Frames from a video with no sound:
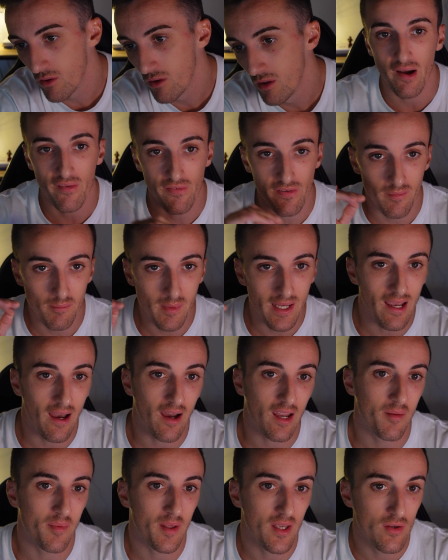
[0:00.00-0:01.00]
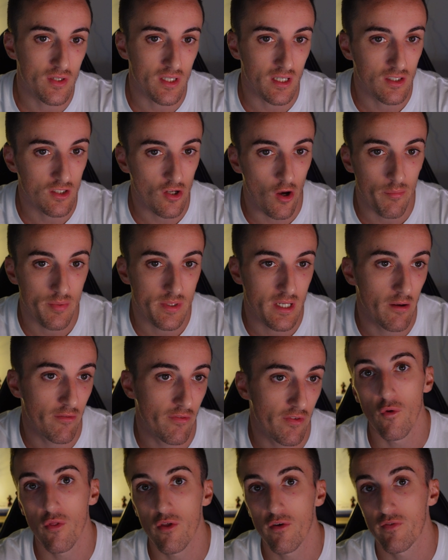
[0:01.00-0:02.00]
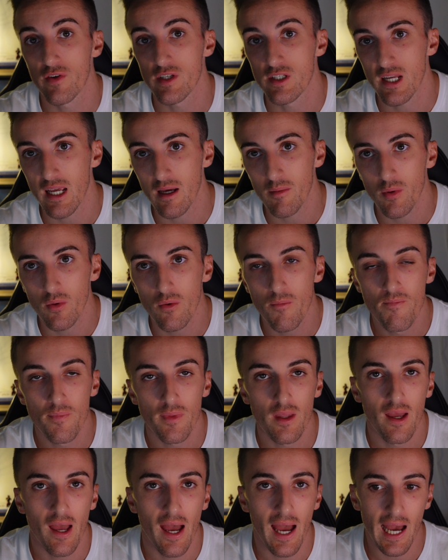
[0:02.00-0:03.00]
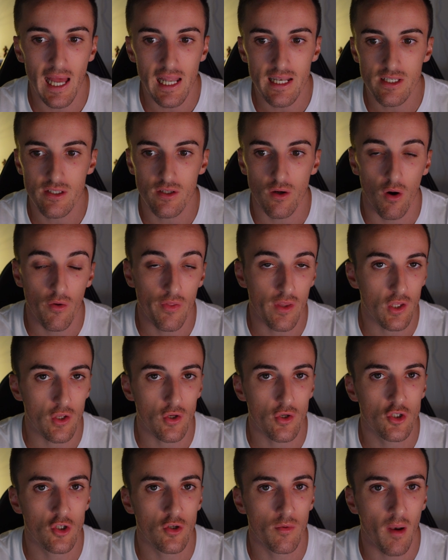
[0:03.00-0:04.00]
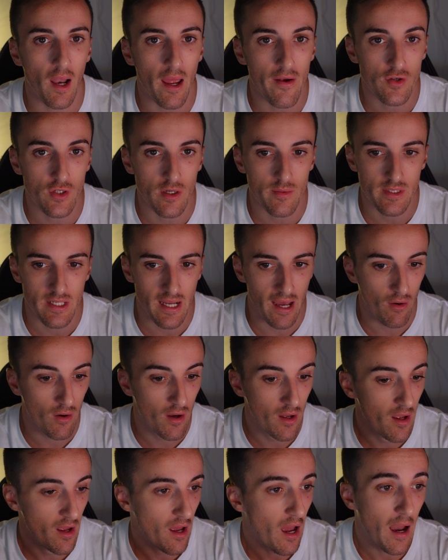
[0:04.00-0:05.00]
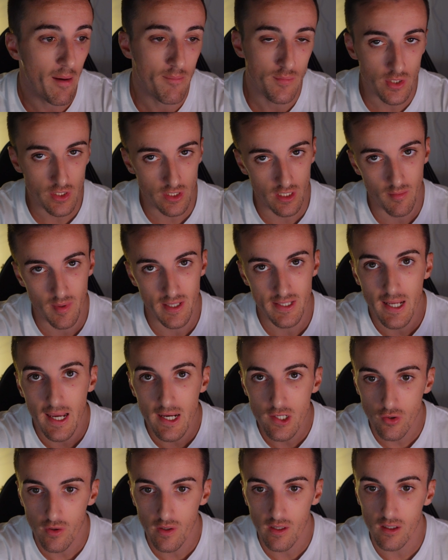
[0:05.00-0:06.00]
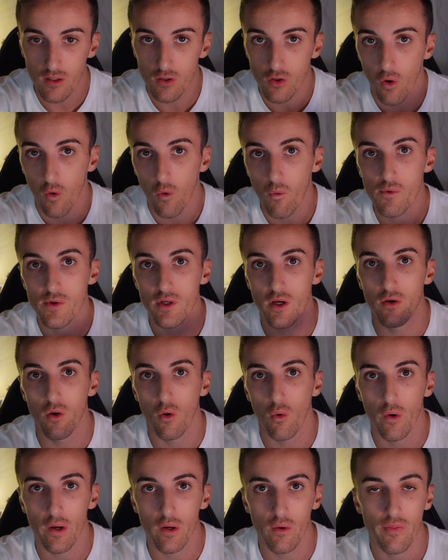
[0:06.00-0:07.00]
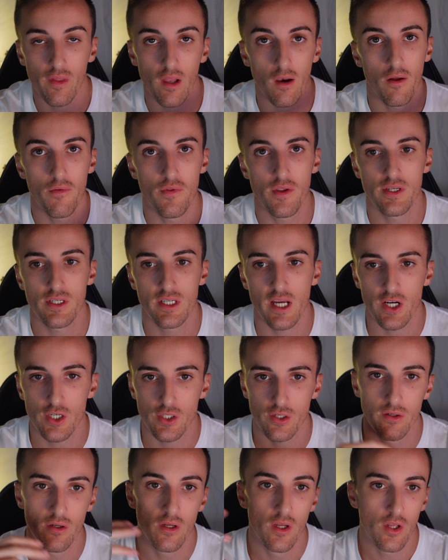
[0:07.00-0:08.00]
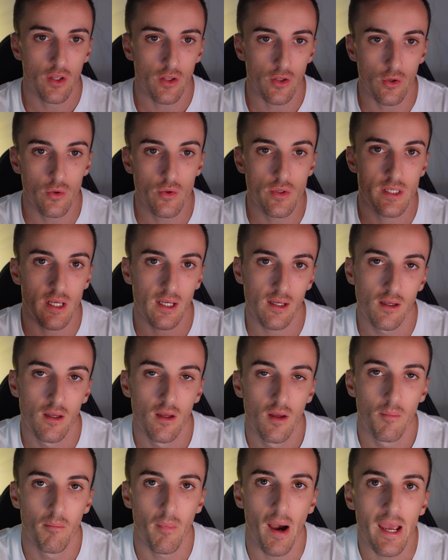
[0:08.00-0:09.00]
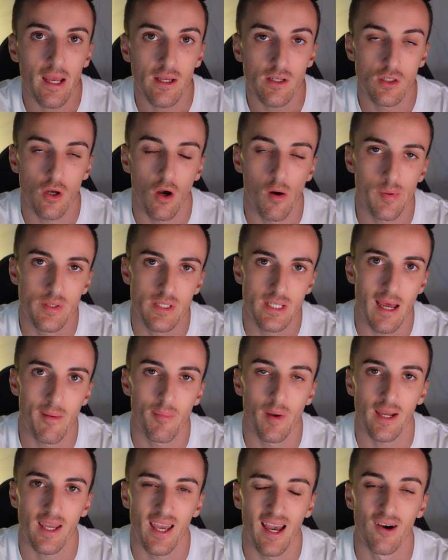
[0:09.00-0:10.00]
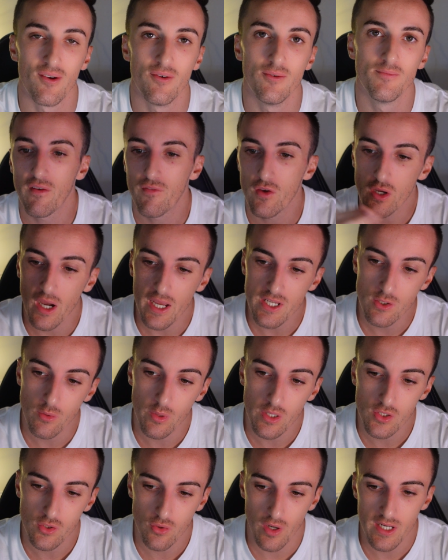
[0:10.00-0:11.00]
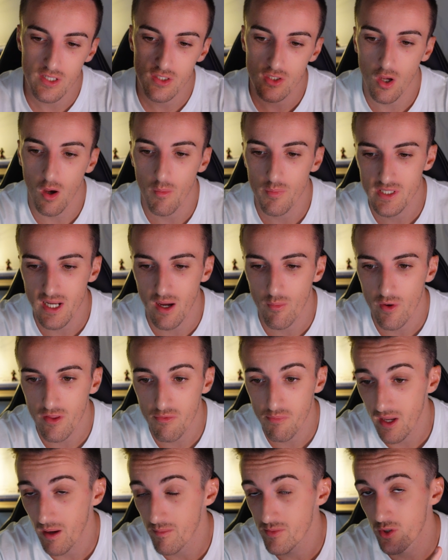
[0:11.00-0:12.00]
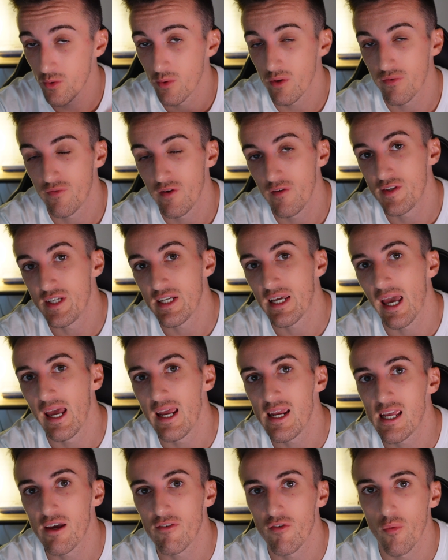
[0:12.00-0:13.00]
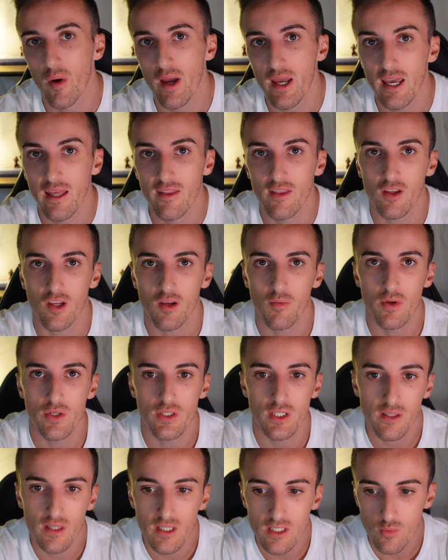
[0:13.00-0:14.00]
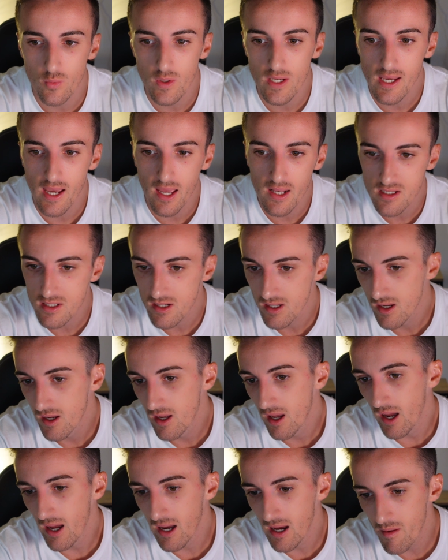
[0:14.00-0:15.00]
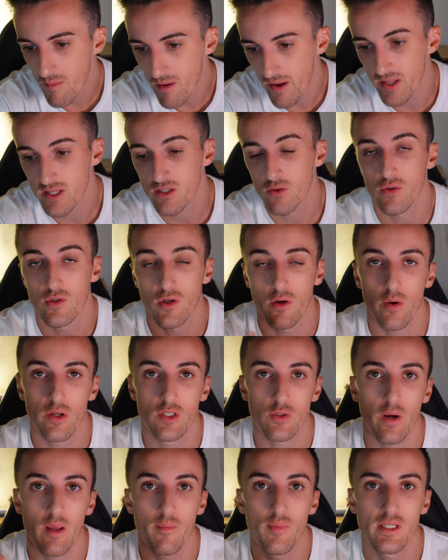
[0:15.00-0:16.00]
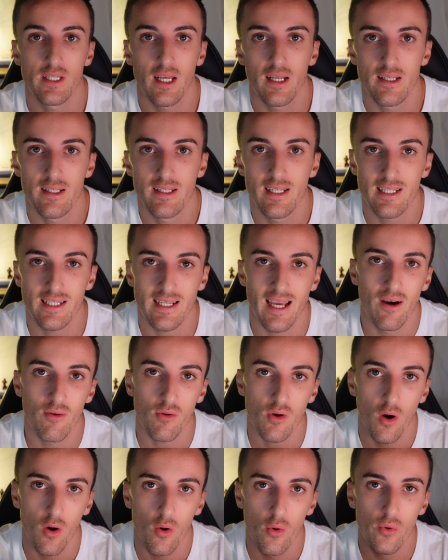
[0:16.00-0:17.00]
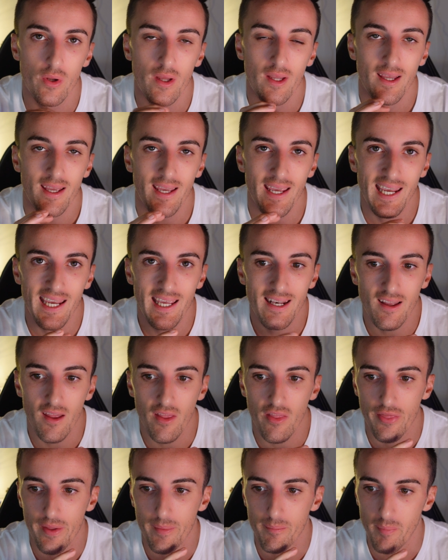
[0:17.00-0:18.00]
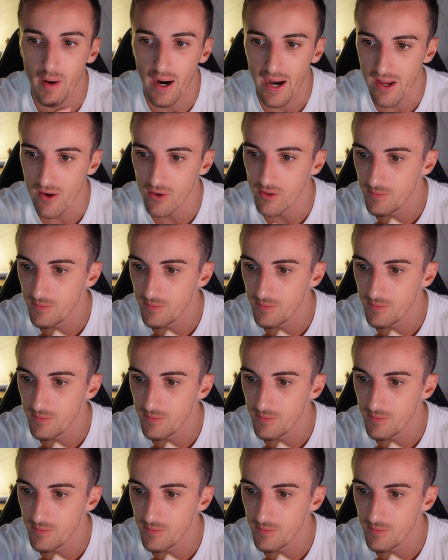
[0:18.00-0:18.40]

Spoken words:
But for me, I'm going to be using TOPSTEP for the foreseeable. And on the YouTube live streams now, I'm just going to be day trading gold and oil in the London session using my TOPSTEP account. If you guys do want to trade TOPSTEP with me, I'm doing a 50k giveaway in the community this weekend. And there's also a 20% discount code in the bio.